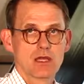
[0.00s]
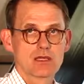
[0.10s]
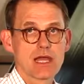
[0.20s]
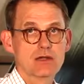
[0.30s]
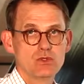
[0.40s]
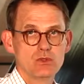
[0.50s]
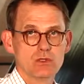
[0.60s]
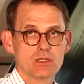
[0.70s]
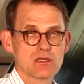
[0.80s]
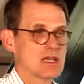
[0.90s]
care
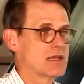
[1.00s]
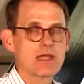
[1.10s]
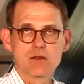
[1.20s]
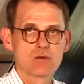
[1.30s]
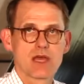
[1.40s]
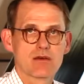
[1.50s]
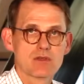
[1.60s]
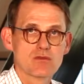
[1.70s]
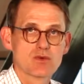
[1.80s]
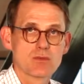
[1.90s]
unit and they don't have the
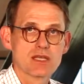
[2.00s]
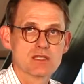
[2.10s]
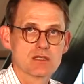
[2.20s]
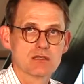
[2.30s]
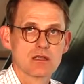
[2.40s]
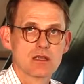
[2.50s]
information,